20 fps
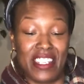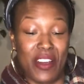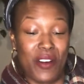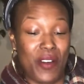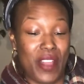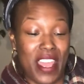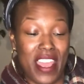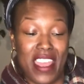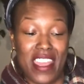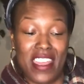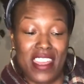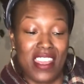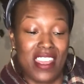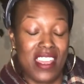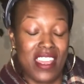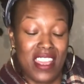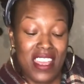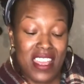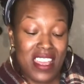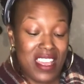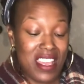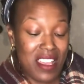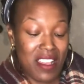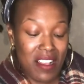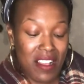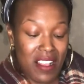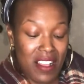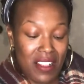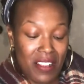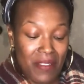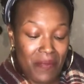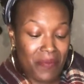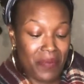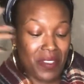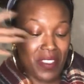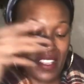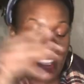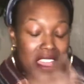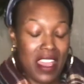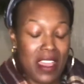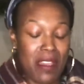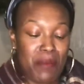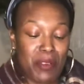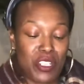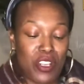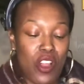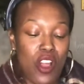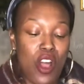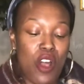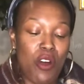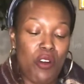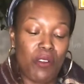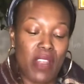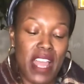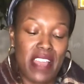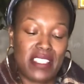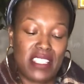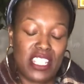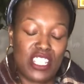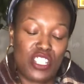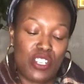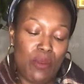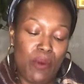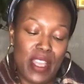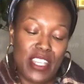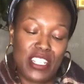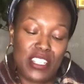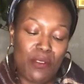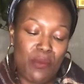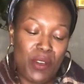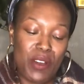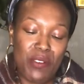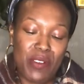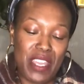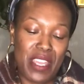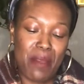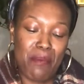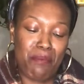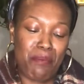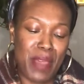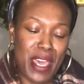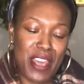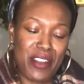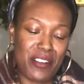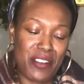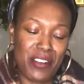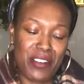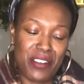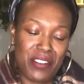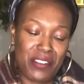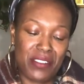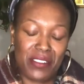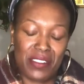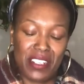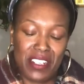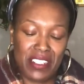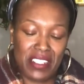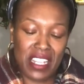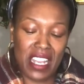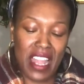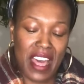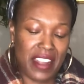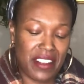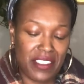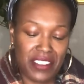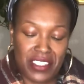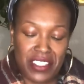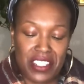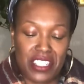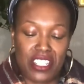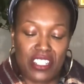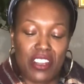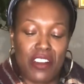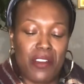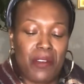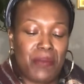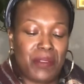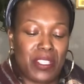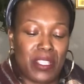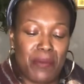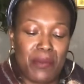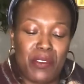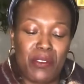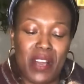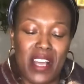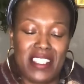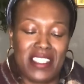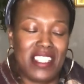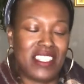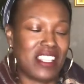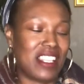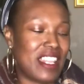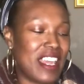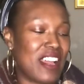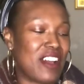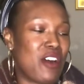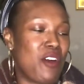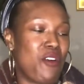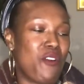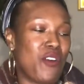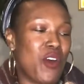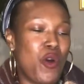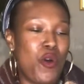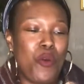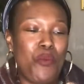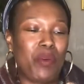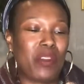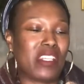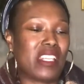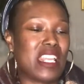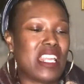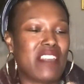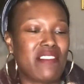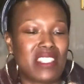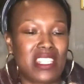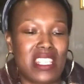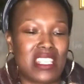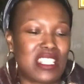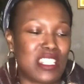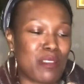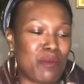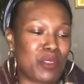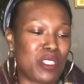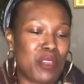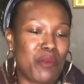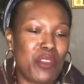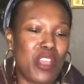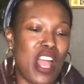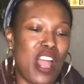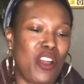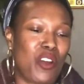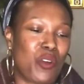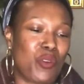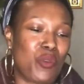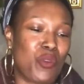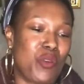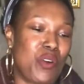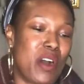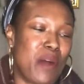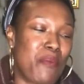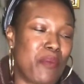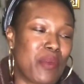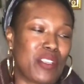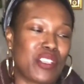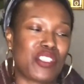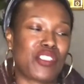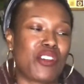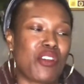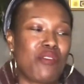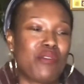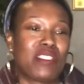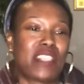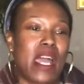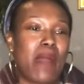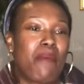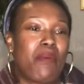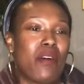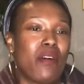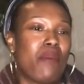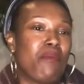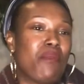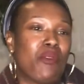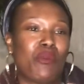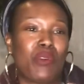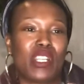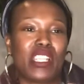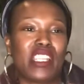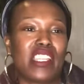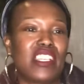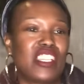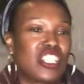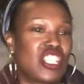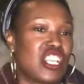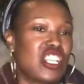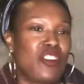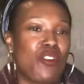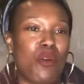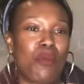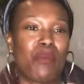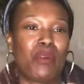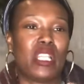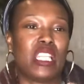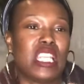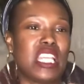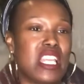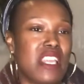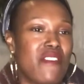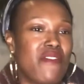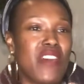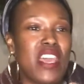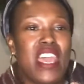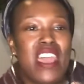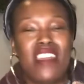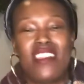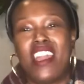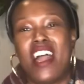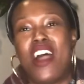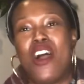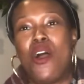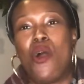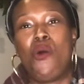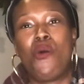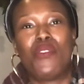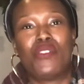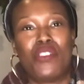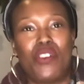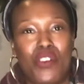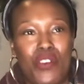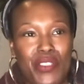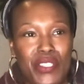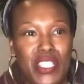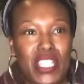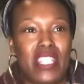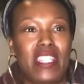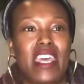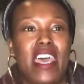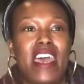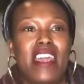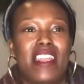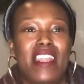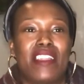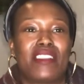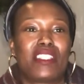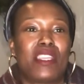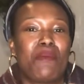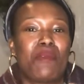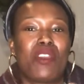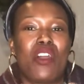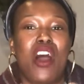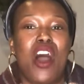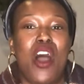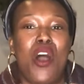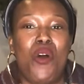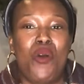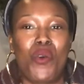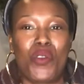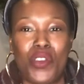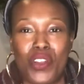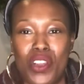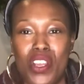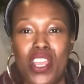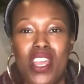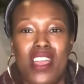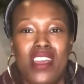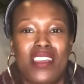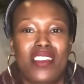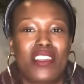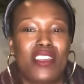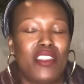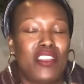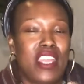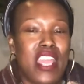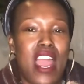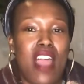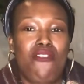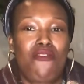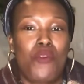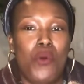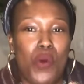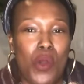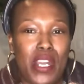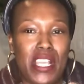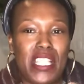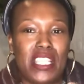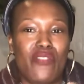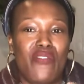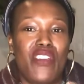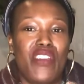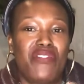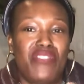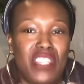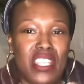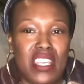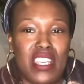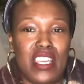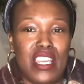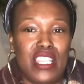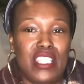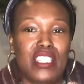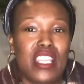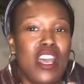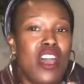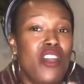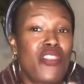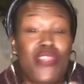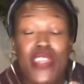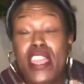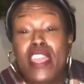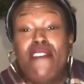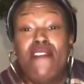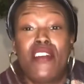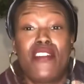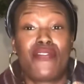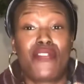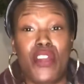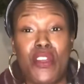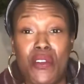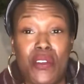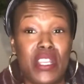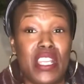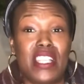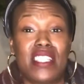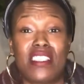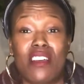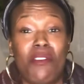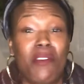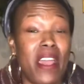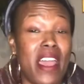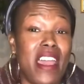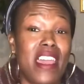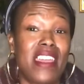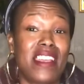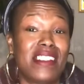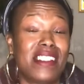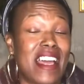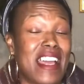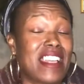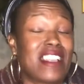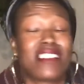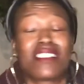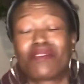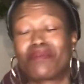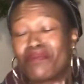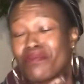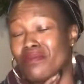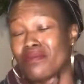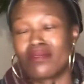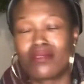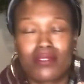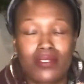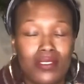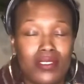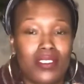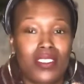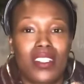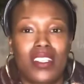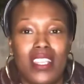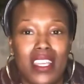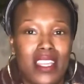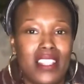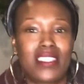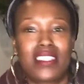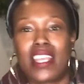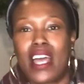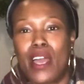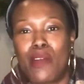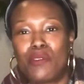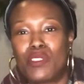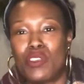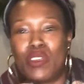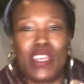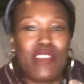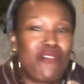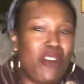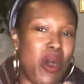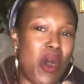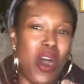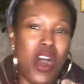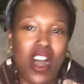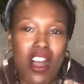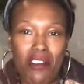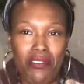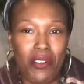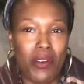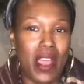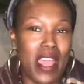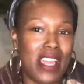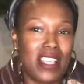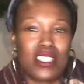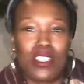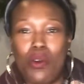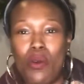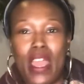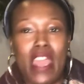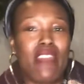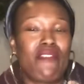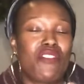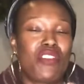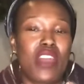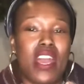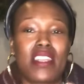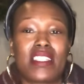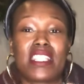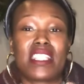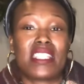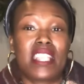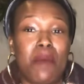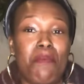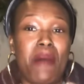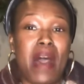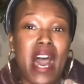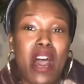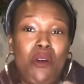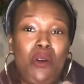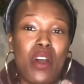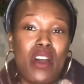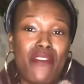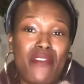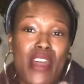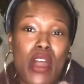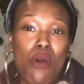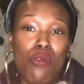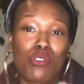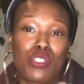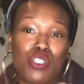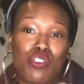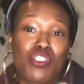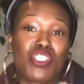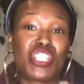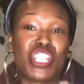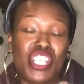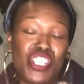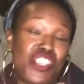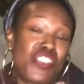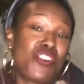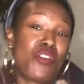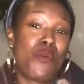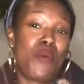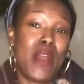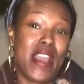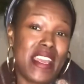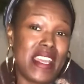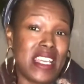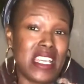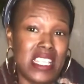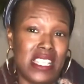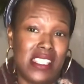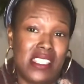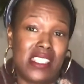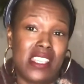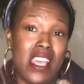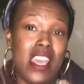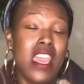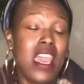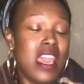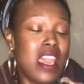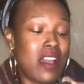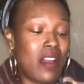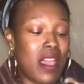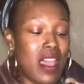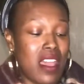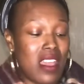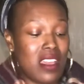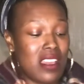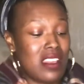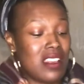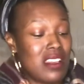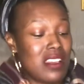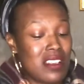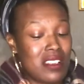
okay? Okay, but your home life situation will get better. There's a lot of disturbance. Some of you guys need to let go of old belief systems. Some of y'all grew up in a certain type of religion or belief and y'all holding on to that. And some of y'all older in y'all 40s, 50s, even 30s, okay? Like, it's time to evolve, okay? It's okay for y'all to step out of those traditional ways, okay?